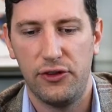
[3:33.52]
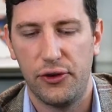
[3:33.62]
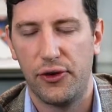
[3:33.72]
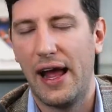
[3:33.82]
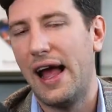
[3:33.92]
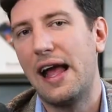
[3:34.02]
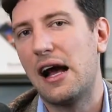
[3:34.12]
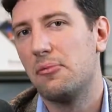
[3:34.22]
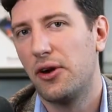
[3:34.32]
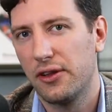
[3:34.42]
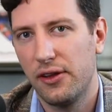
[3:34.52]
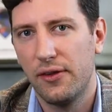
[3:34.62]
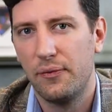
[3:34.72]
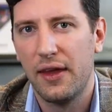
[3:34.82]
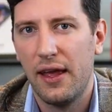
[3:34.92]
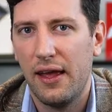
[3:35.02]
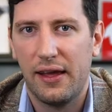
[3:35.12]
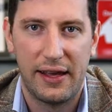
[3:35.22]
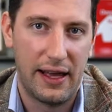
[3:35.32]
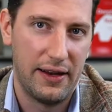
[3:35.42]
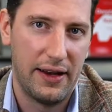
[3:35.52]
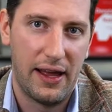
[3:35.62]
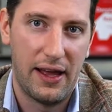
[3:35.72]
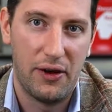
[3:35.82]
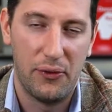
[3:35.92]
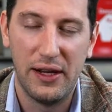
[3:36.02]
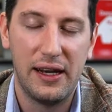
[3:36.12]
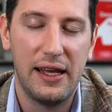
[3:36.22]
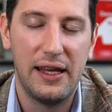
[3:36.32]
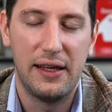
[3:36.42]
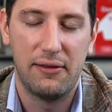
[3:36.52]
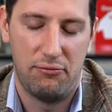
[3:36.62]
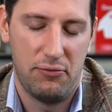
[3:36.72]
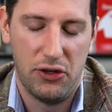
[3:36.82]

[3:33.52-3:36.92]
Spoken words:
your AI model can really,